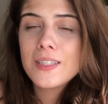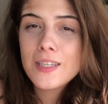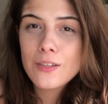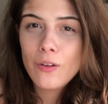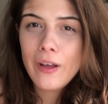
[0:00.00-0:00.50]

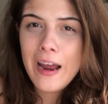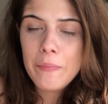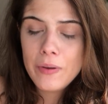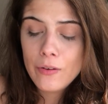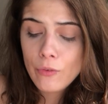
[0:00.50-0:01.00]
this is all
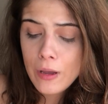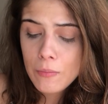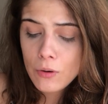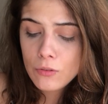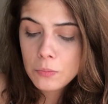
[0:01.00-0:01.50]
happy and
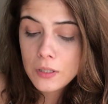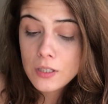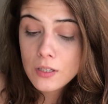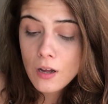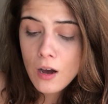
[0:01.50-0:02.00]
rainbows, but
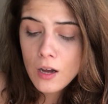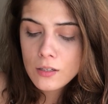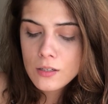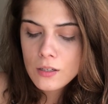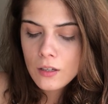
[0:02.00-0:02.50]
it's
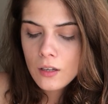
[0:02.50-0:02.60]
not.